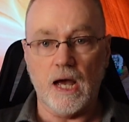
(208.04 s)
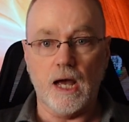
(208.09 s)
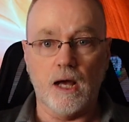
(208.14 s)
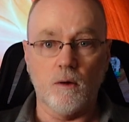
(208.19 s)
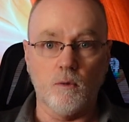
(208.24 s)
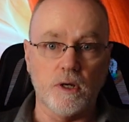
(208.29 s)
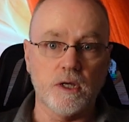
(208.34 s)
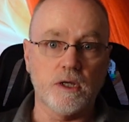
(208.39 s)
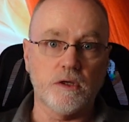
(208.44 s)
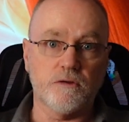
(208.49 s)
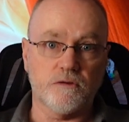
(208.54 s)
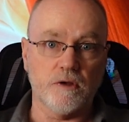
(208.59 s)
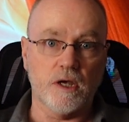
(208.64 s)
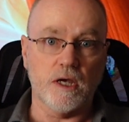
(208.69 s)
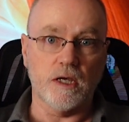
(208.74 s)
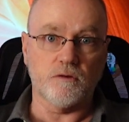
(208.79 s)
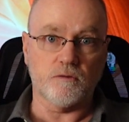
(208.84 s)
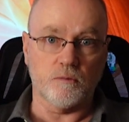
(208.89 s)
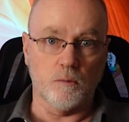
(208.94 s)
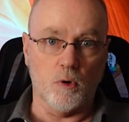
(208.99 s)
we
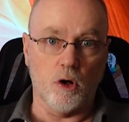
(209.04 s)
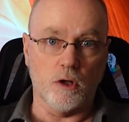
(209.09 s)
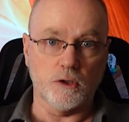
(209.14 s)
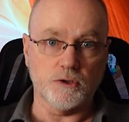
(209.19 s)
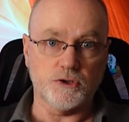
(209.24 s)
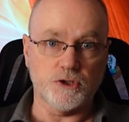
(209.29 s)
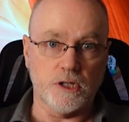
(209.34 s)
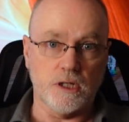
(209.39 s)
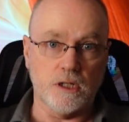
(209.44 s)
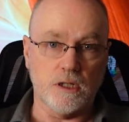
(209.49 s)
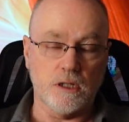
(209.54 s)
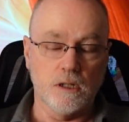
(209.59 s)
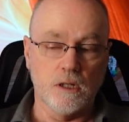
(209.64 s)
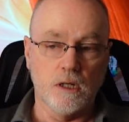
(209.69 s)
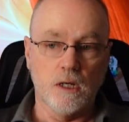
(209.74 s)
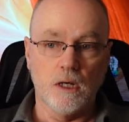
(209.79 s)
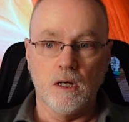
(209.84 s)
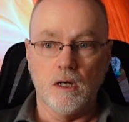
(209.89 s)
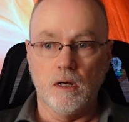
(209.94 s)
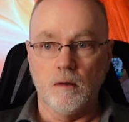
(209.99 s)
say small g,
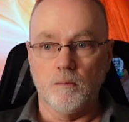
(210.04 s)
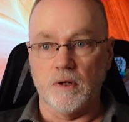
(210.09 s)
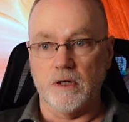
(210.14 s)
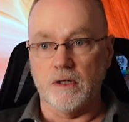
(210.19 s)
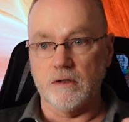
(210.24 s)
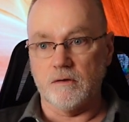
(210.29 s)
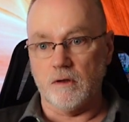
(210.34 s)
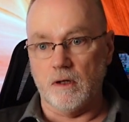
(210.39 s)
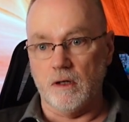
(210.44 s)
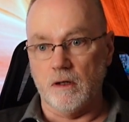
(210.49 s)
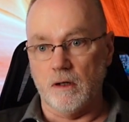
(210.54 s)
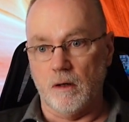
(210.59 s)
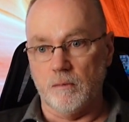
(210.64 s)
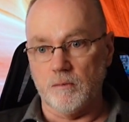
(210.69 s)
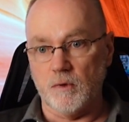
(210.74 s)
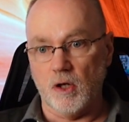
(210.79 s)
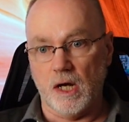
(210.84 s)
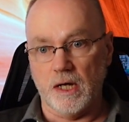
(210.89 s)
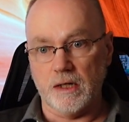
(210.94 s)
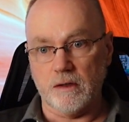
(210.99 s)
but
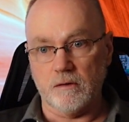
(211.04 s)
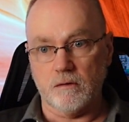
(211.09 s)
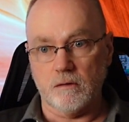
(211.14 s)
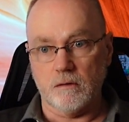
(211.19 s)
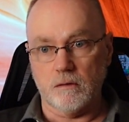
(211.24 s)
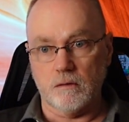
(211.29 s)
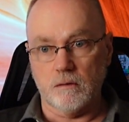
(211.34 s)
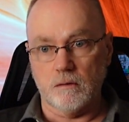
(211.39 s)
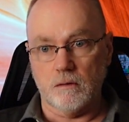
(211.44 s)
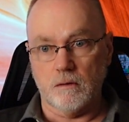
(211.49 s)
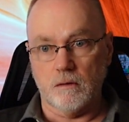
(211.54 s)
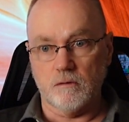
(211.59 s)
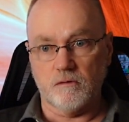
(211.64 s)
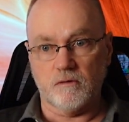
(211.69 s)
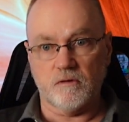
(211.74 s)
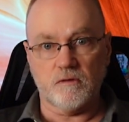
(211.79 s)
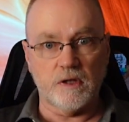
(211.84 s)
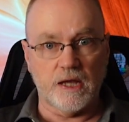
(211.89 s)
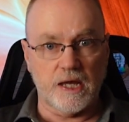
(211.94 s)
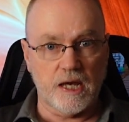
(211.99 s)
I'm not
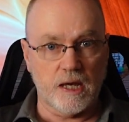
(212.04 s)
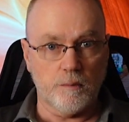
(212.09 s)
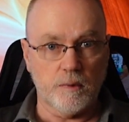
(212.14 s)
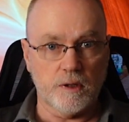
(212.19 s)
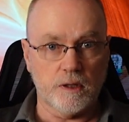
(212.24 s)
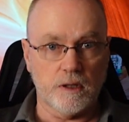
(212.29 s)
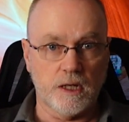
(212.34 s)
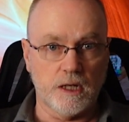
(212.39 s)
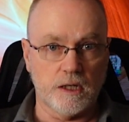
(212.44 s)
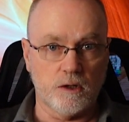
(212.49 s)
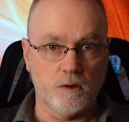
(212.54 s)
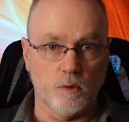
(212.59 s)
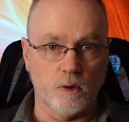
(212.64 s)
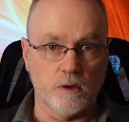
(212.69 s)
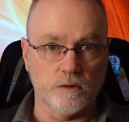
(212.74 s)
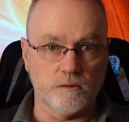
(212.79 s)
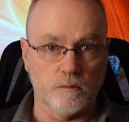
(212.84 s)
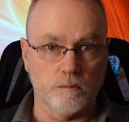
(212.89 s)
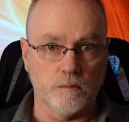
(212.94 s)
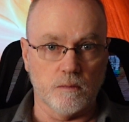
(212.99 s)
slamming
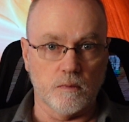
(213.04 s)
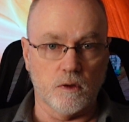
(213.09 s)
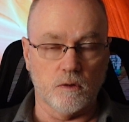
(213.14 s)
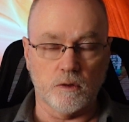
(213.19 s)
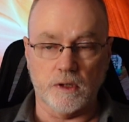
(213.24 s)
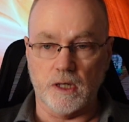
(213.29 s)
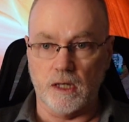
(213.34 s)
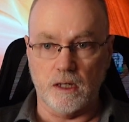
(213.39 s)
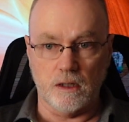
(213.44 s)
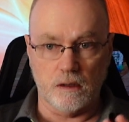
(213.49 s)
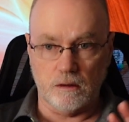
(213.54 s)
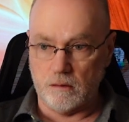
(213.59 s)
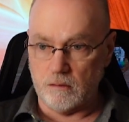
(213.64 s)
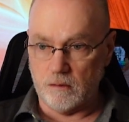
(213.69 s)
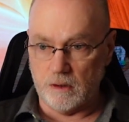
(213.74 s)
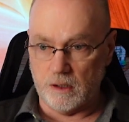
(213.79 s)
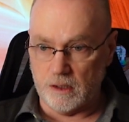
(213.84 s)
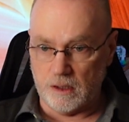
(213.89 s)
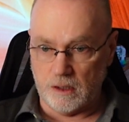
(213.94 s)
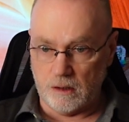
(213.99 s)
Hinduism, okay?
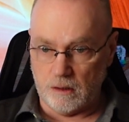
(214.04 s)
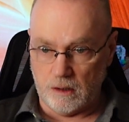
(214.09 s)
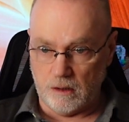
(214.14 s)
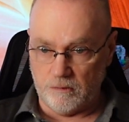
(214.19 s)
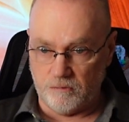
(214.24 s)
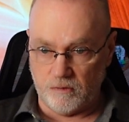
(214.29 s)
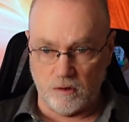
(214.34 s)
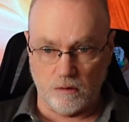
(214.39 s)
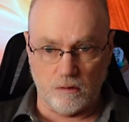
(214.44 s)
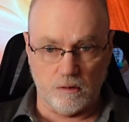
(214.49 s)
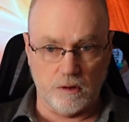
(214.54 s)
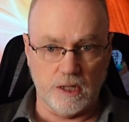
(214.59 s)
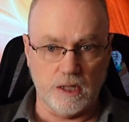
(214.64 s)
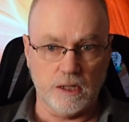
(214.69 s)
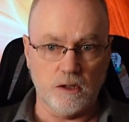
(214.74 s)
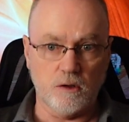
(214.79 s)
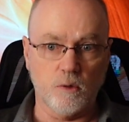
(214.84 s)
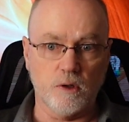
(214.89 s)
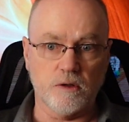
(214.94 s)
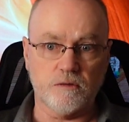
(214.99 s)
And if you're a
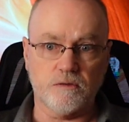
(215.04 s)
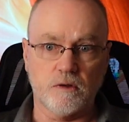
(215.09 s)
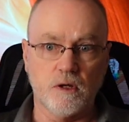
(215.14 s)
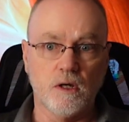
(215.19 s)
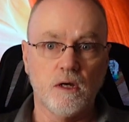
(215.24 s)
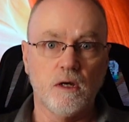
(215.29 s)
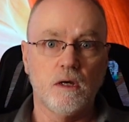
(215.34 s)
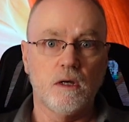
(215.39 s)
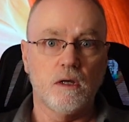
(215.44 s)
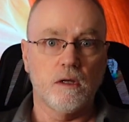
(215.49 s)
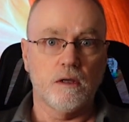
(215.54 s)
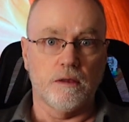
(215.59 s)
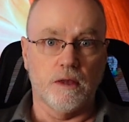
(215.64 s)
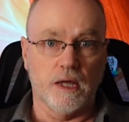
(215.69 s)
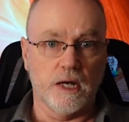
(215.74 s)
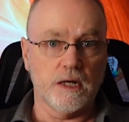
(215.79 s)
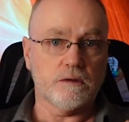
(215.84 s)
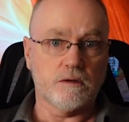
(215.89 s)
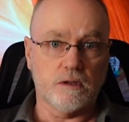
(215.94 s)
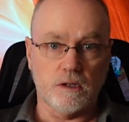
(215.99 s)
Hinduist,
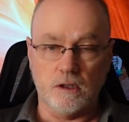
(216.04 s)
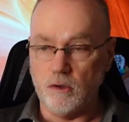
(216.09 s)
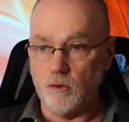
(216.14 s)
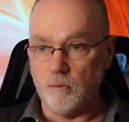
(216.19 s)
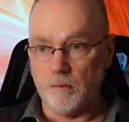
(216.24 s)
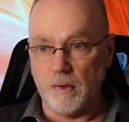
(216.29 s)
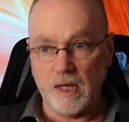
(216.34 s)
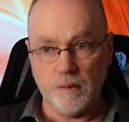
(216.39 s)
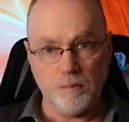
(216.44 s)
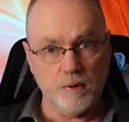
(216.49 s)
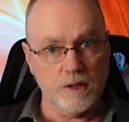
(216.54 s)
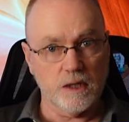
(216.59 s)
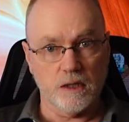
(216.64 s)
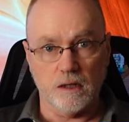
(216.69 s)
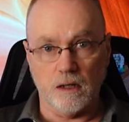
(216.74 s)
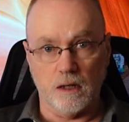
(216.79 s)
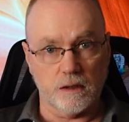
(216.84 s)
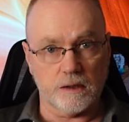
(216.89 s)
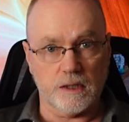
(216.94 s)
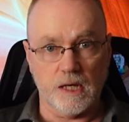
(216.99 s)
that to you may be
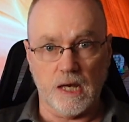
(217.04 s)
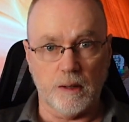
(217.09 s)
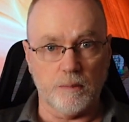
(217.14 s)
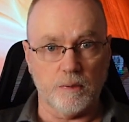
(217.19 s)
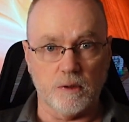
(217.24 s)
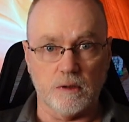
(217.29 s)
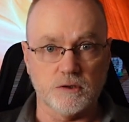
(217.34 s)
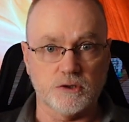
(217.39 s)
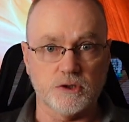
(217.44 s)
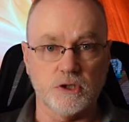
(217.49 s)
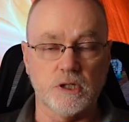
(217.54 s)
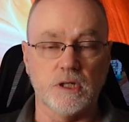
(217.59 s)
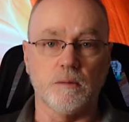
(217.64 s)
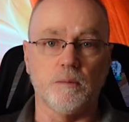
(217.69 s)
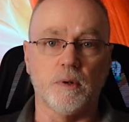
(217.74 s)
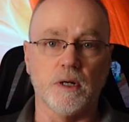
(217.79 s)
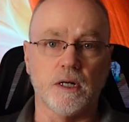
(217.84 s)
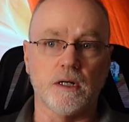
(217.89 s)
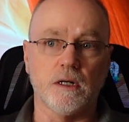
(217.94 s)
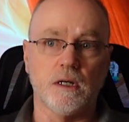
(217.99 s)
a capital G,
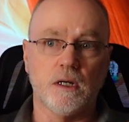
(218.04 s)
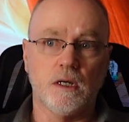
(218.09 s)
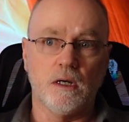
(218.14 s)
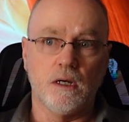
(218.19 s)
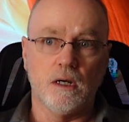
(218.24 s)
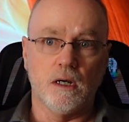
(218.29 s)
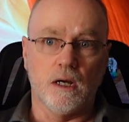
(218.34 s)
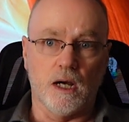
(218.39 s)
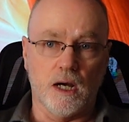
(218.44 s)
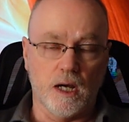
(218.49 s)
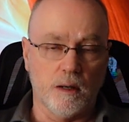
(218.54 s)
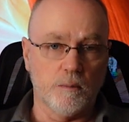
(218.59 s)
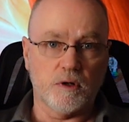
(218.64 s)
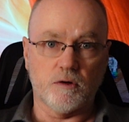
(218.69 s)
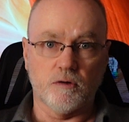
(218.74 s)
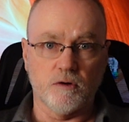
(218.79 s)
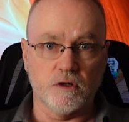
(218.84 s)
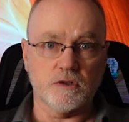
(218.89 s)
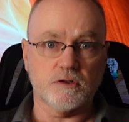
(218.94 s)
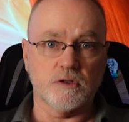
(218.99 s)
but I'm a
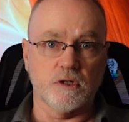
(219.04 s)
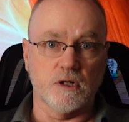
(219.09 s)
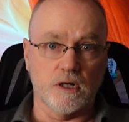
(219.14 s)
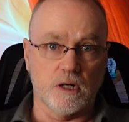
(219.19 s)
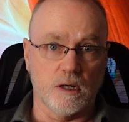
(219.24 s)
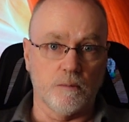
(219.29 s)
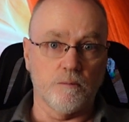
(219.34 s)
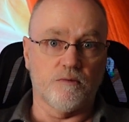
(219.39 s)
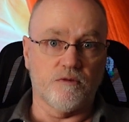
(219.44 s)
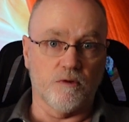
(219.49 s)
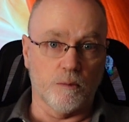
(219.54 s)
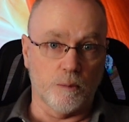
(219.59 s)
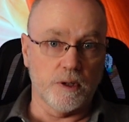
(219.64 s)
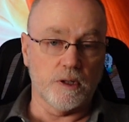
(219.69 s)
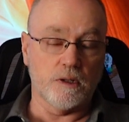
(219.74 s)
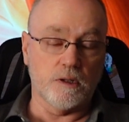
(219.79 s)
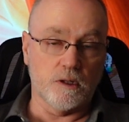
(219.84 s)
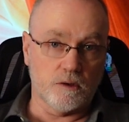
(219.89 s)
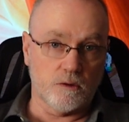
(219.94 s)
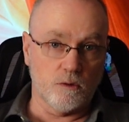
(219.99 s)
Christian and I'm
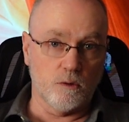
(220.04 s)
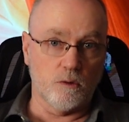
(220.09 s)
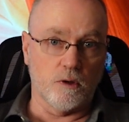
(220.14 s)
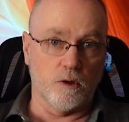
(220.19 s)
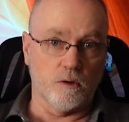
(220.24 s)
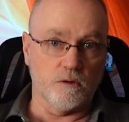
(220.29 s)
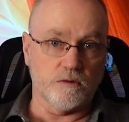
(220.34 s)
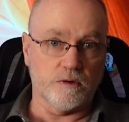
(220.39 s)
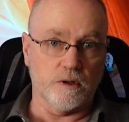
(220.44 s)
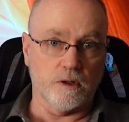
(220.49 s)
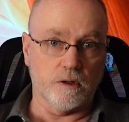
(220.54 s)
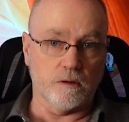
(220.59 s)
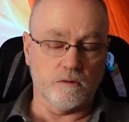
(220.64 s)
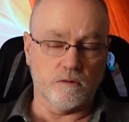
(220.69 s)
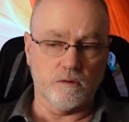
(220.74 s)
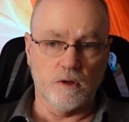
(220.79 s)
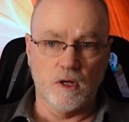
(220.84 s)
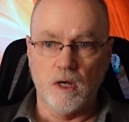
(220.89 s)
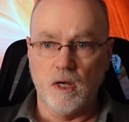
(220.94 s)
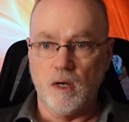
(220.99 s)
forbidden to do those
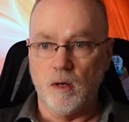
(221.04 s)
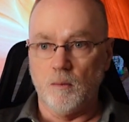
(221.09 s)
things.